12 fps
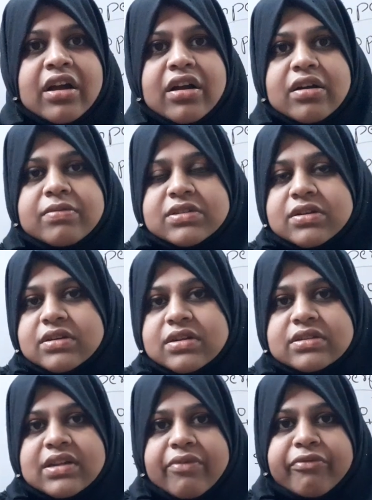A
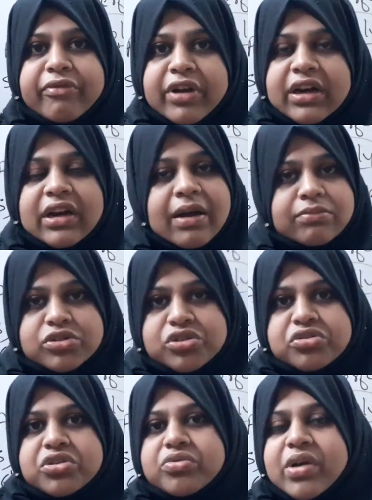certain someone comes
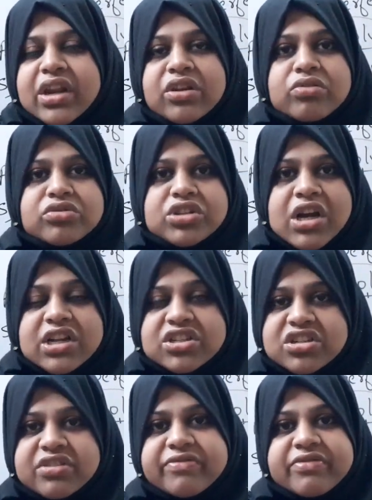to you and you
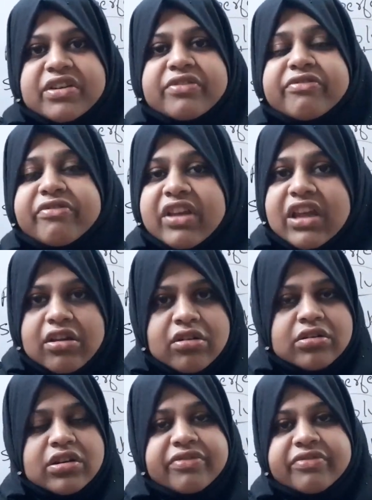charge different fee,
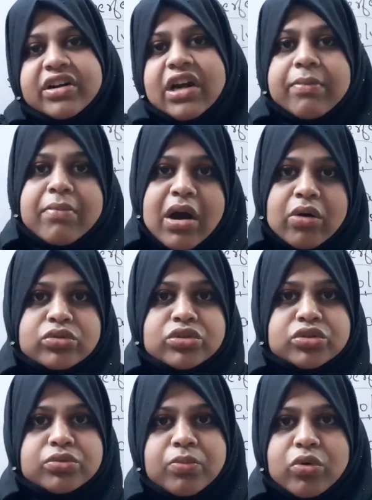different amount
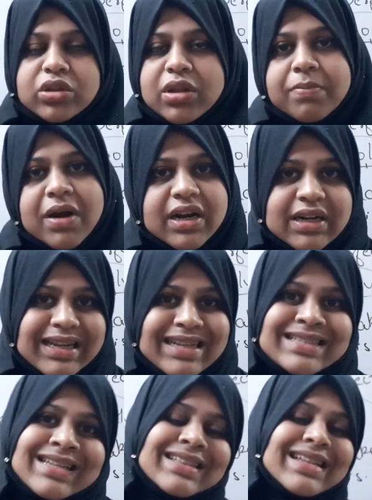to both the
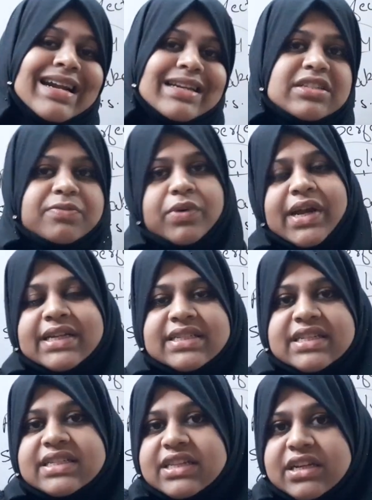parties. That is price
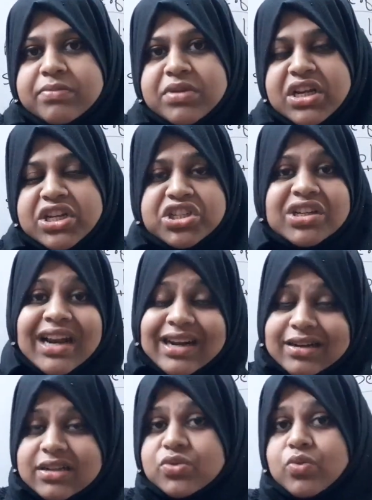discrimination, and
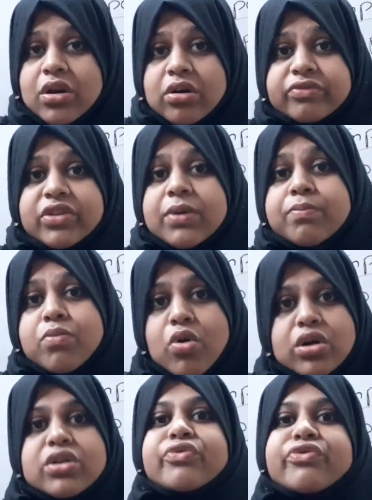it is one of the
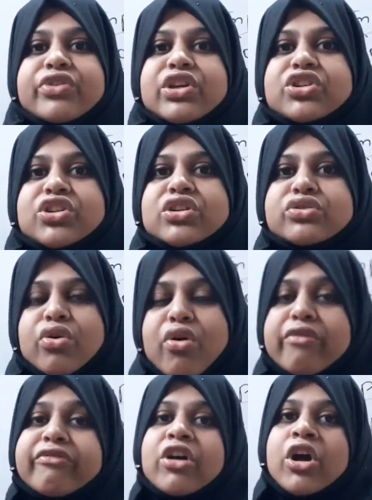important features
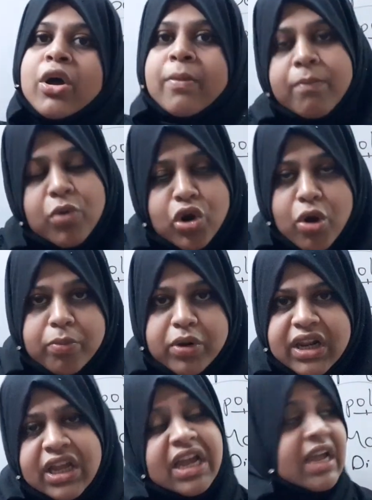of monopoly.